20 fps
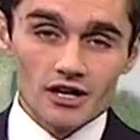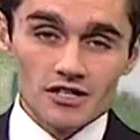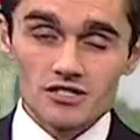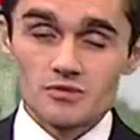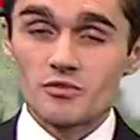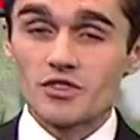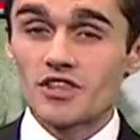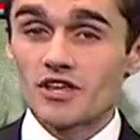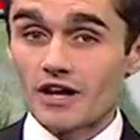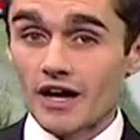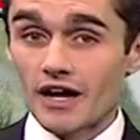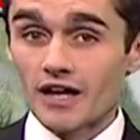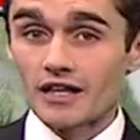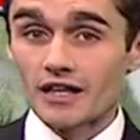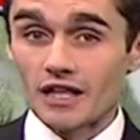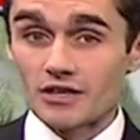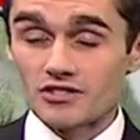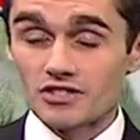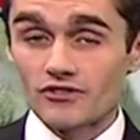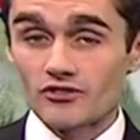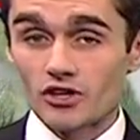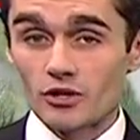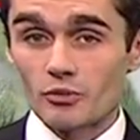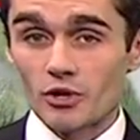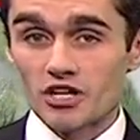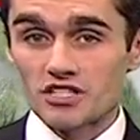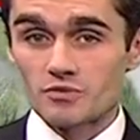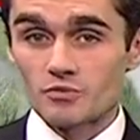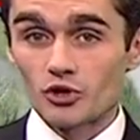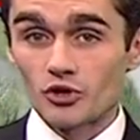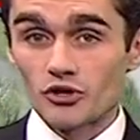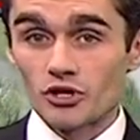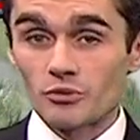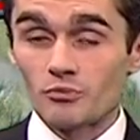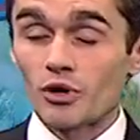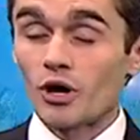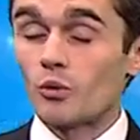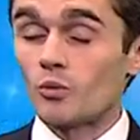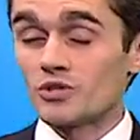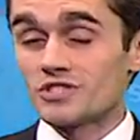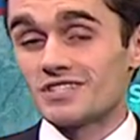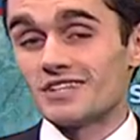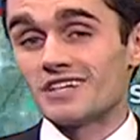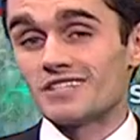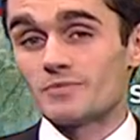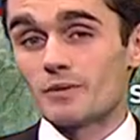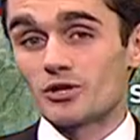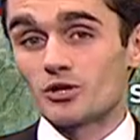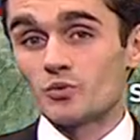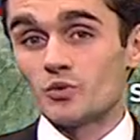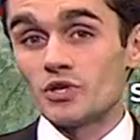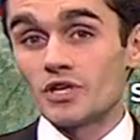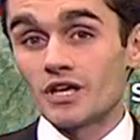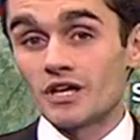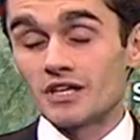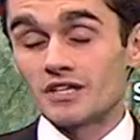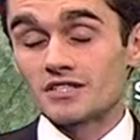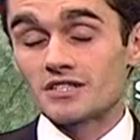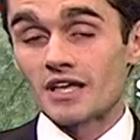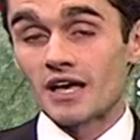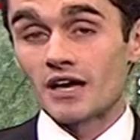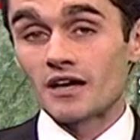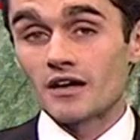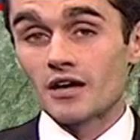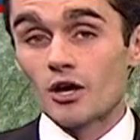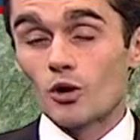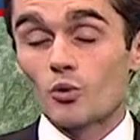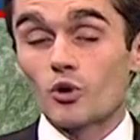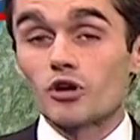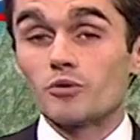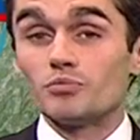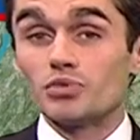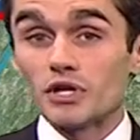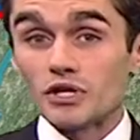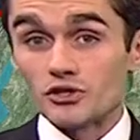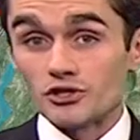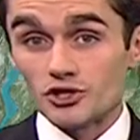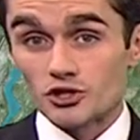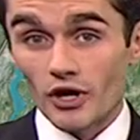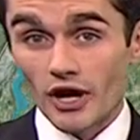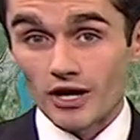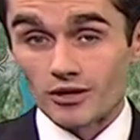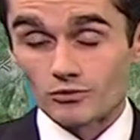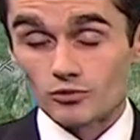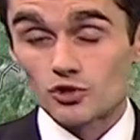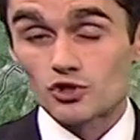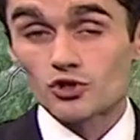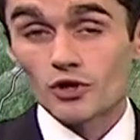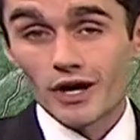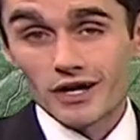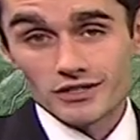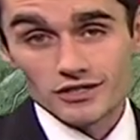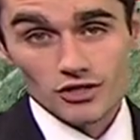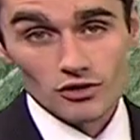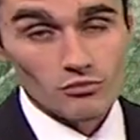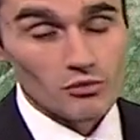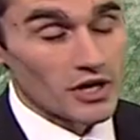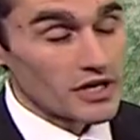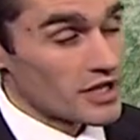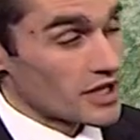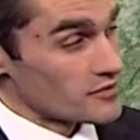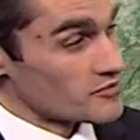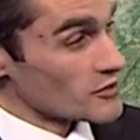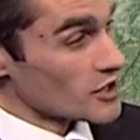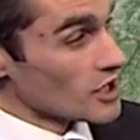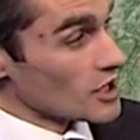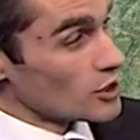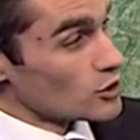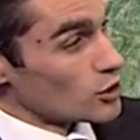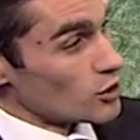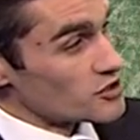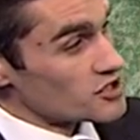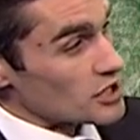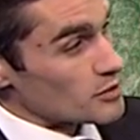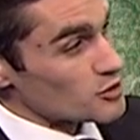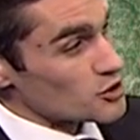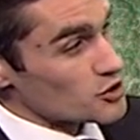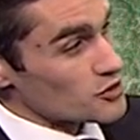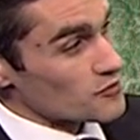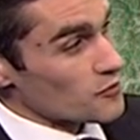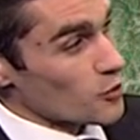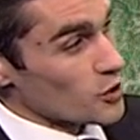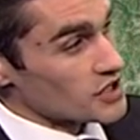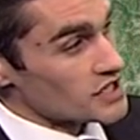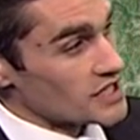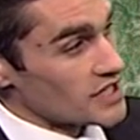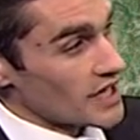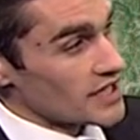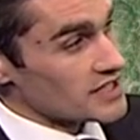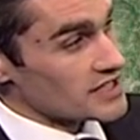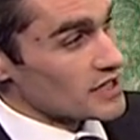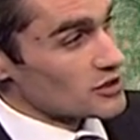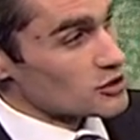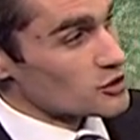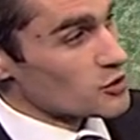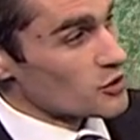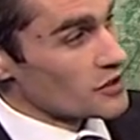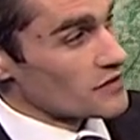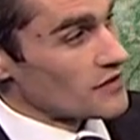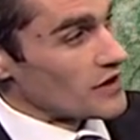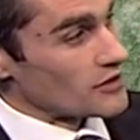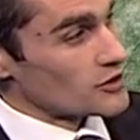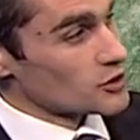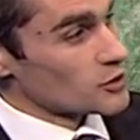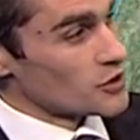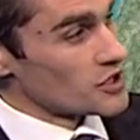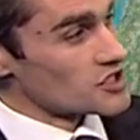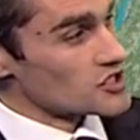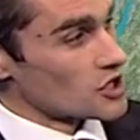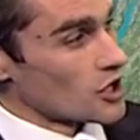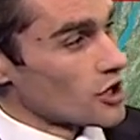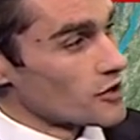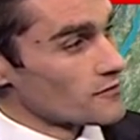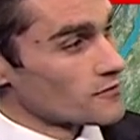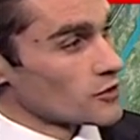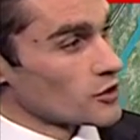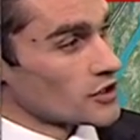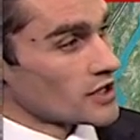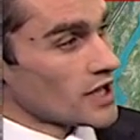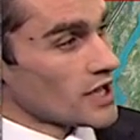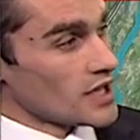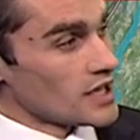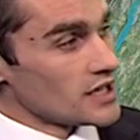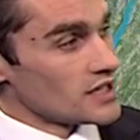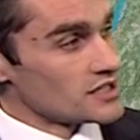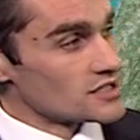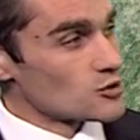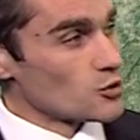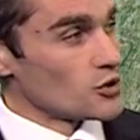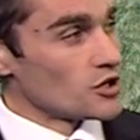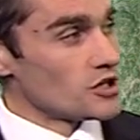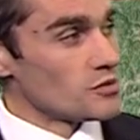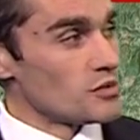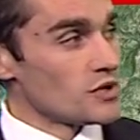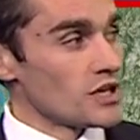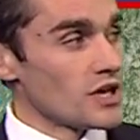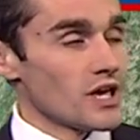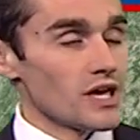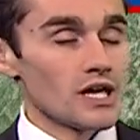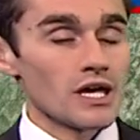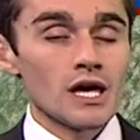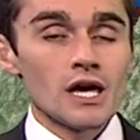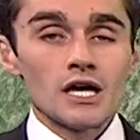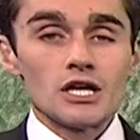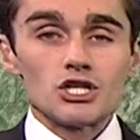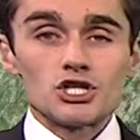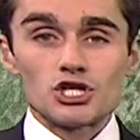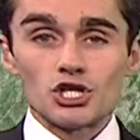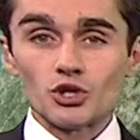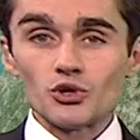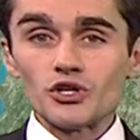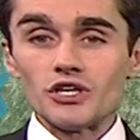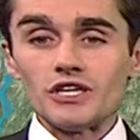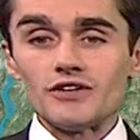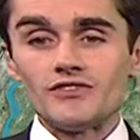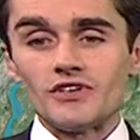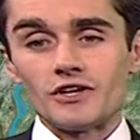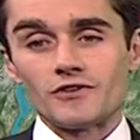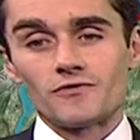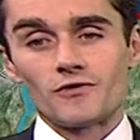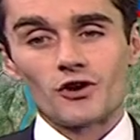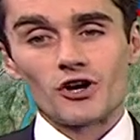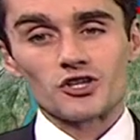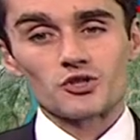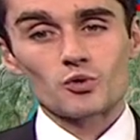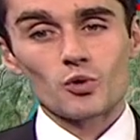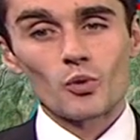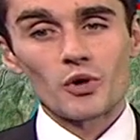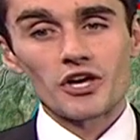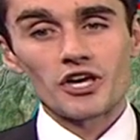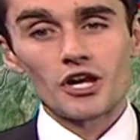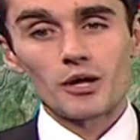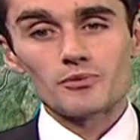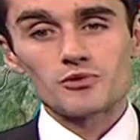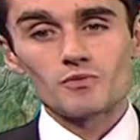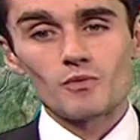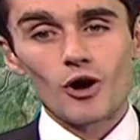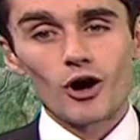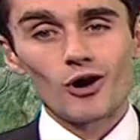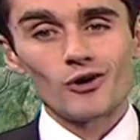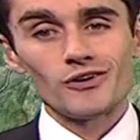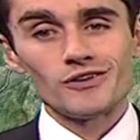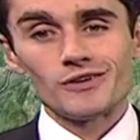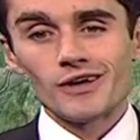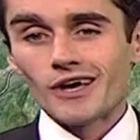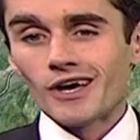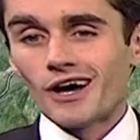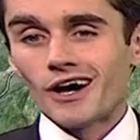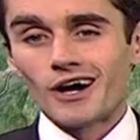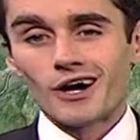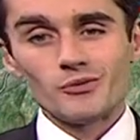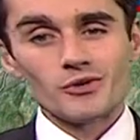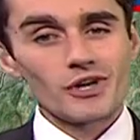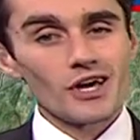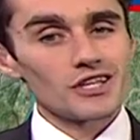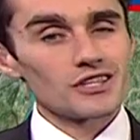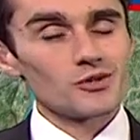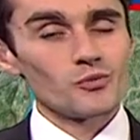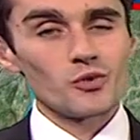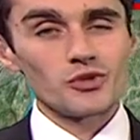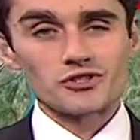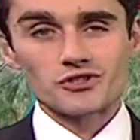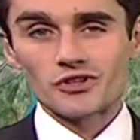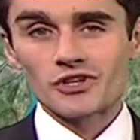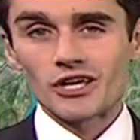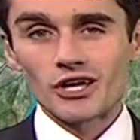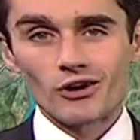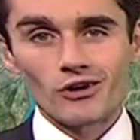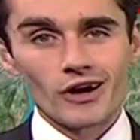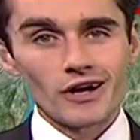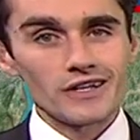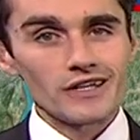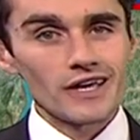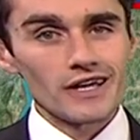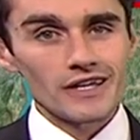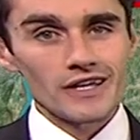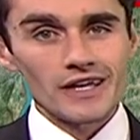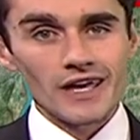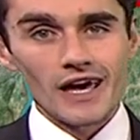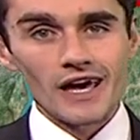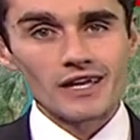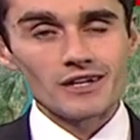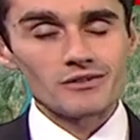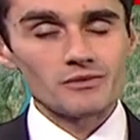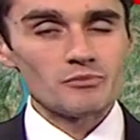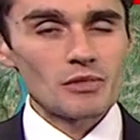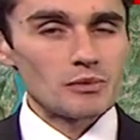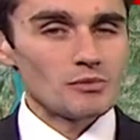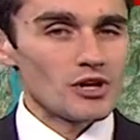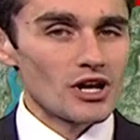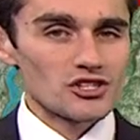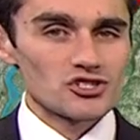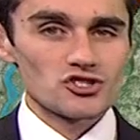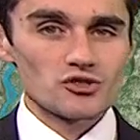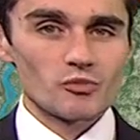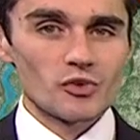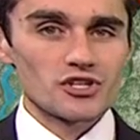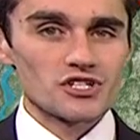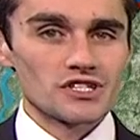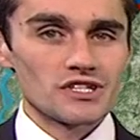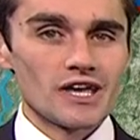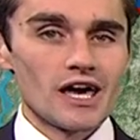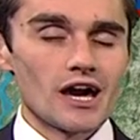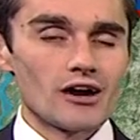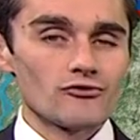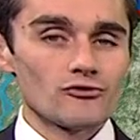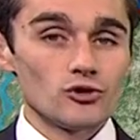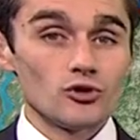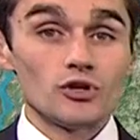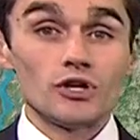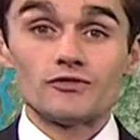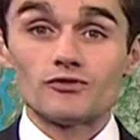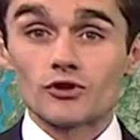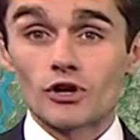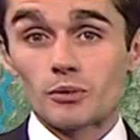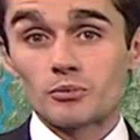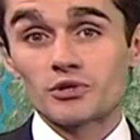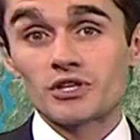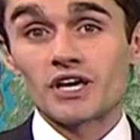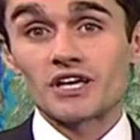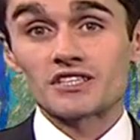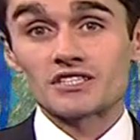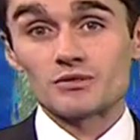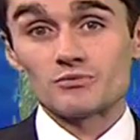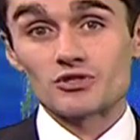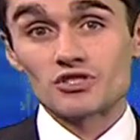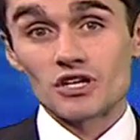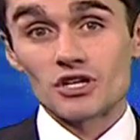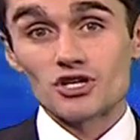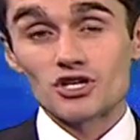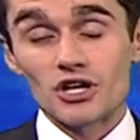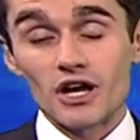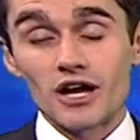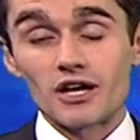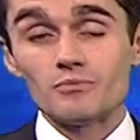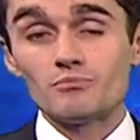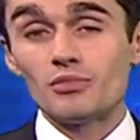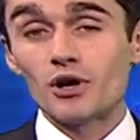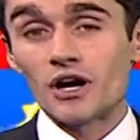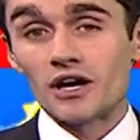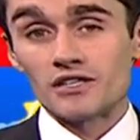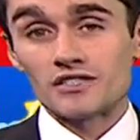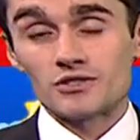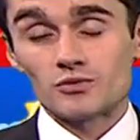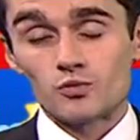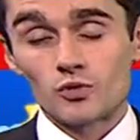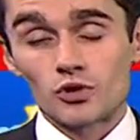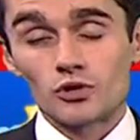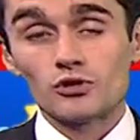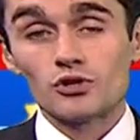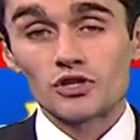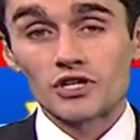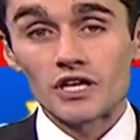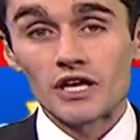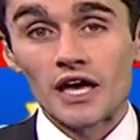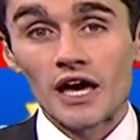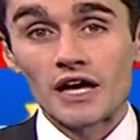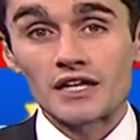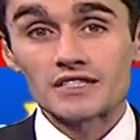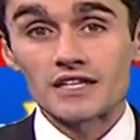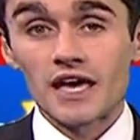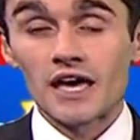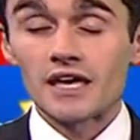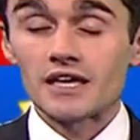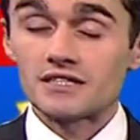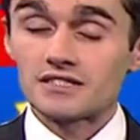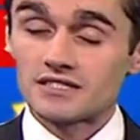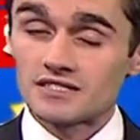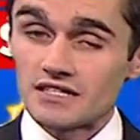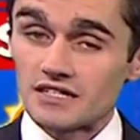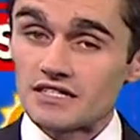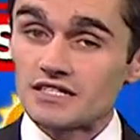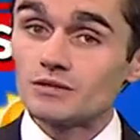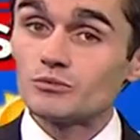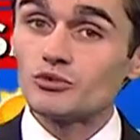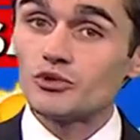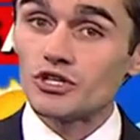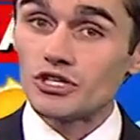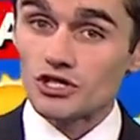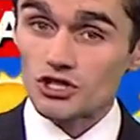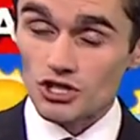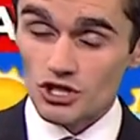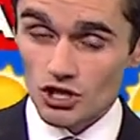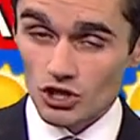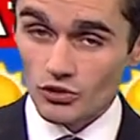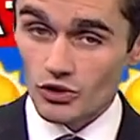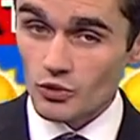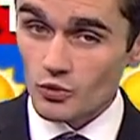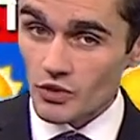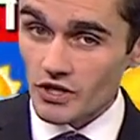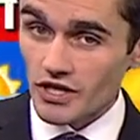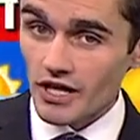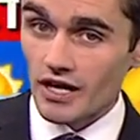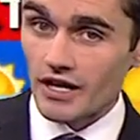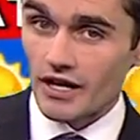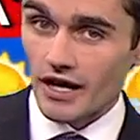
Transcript: Some thin high clouds, definitely a possibility. But what's nice about the weekend is that we're completely dry. We're dry until Monday. Low temperatures for tonight, down to 25 degrees in Hartford. It is going to be a chilly evening for us. We're waking up tomorrow and we got the winter gear on yet again. Maybe not so much in the afternoon if you're able to get some sunshine, but we're looking at a seasonably chilly weekend